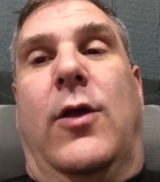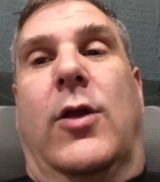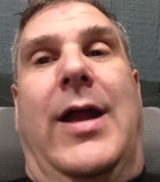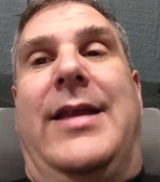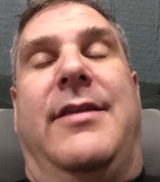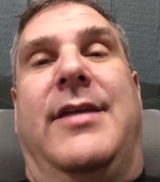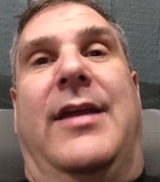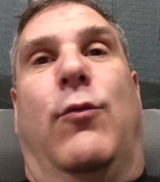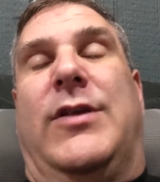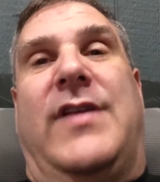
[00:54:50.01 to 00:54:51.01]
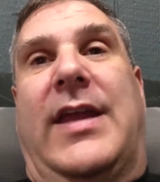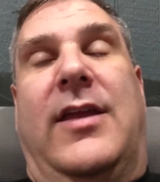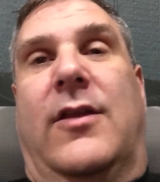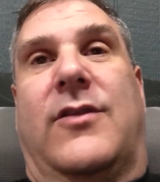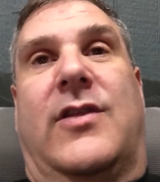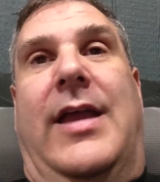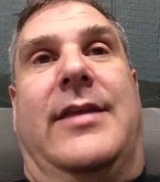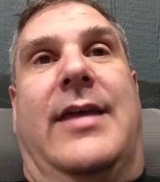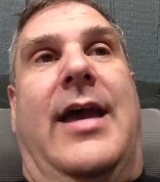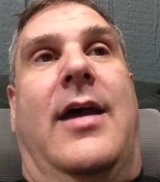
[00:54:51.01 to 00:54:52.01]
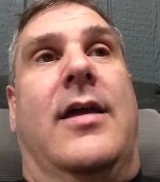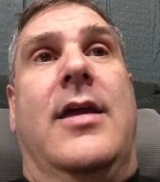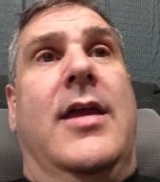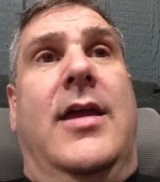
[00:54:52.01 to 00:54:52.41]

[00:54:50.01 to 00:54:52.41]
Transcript: or anything ridiculous like that.